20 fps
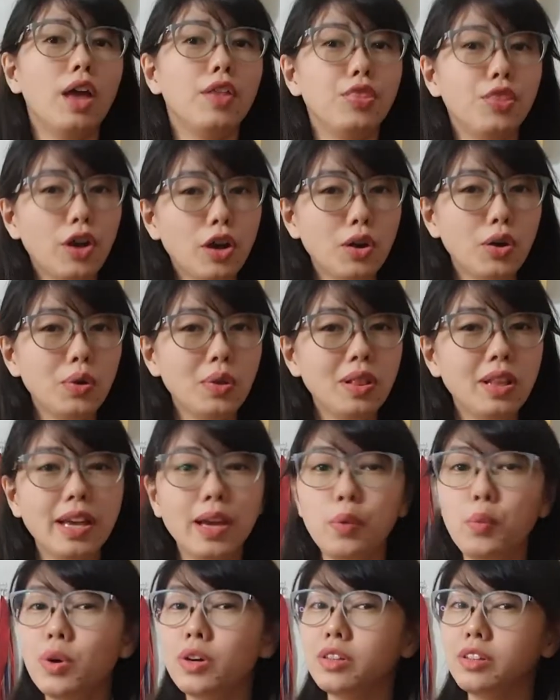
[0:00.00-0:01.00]
Not
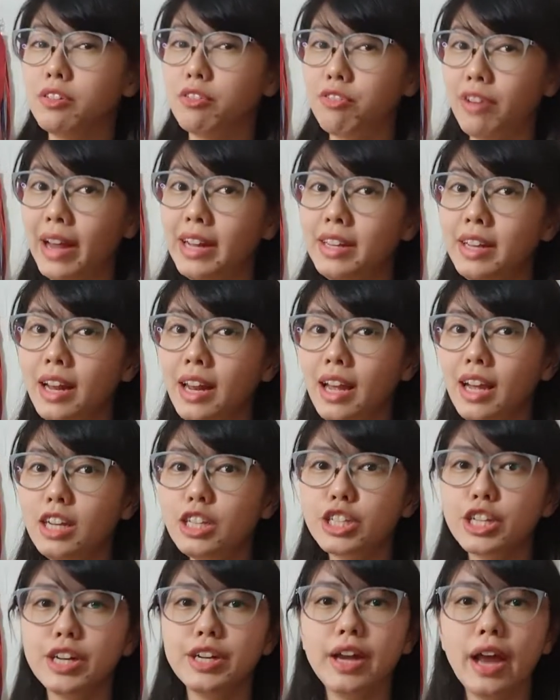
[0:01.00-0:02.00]
only will the
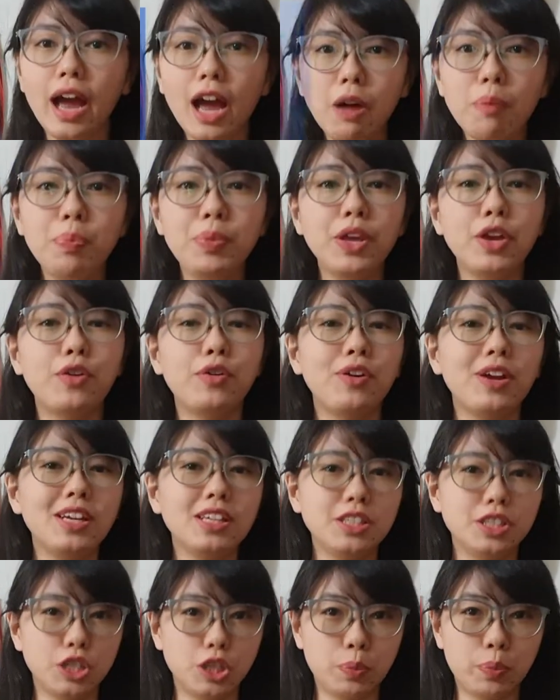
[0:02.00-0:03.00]
ventilation help
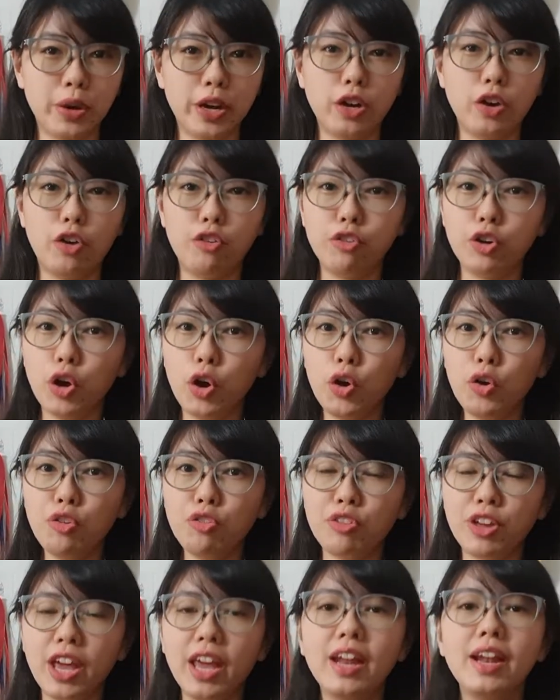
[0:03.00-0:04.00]
decrease the spread of
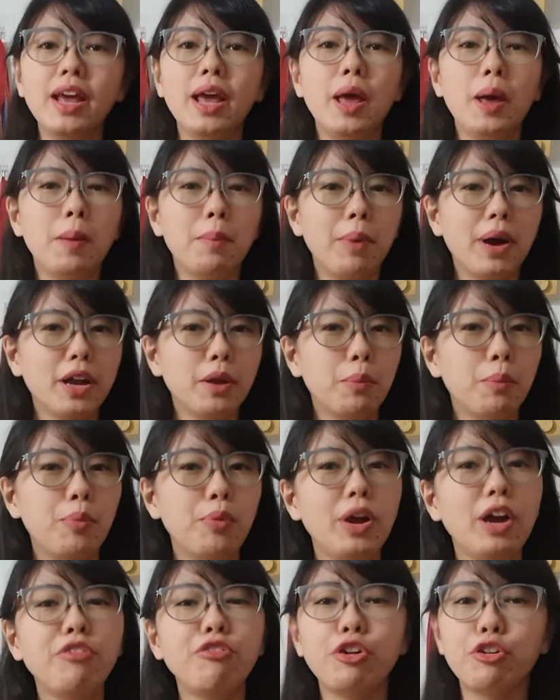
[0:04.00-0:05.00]
COVID, but a
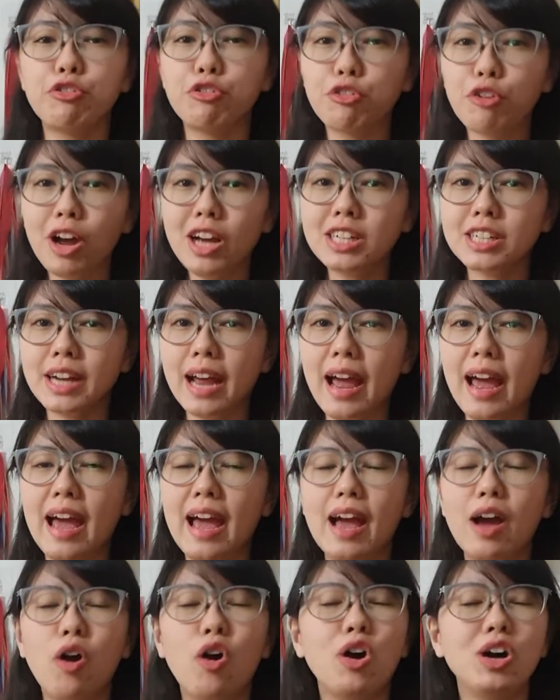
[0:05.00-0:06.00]
breath of fresh
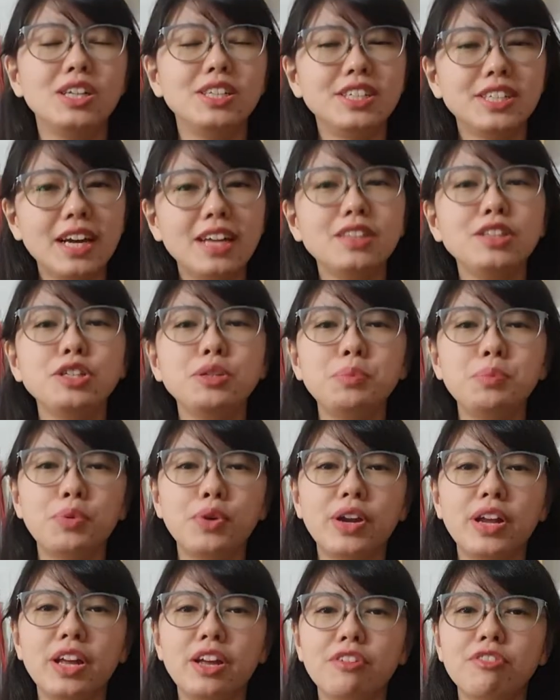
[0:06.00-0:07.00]
air or a gentle
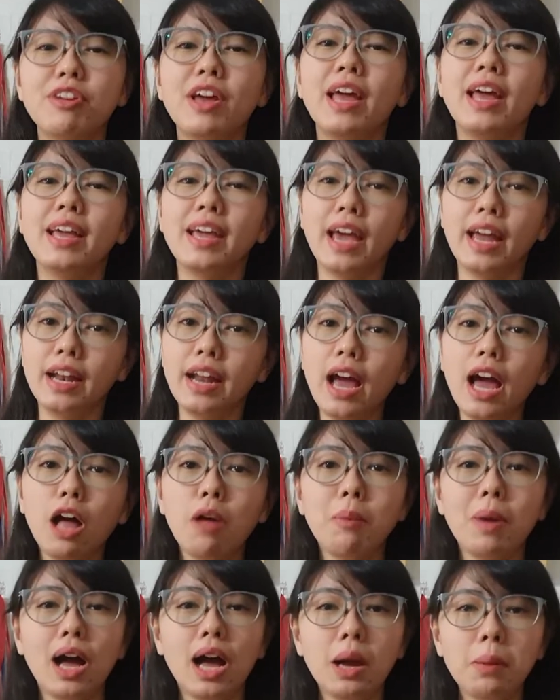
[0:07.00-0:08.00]
breeze can
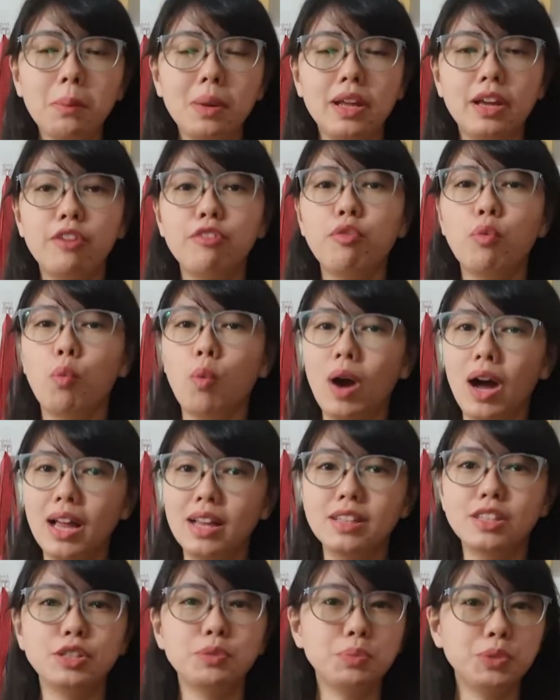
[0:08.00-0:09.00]
help uplift
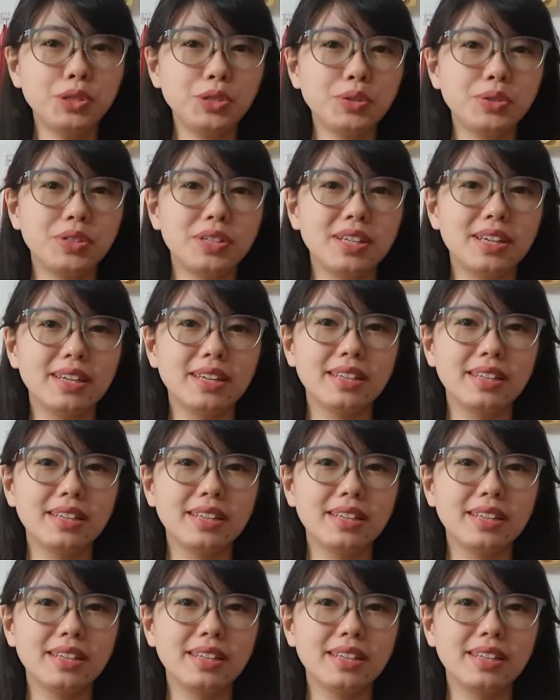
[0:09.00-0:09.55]
one's mood.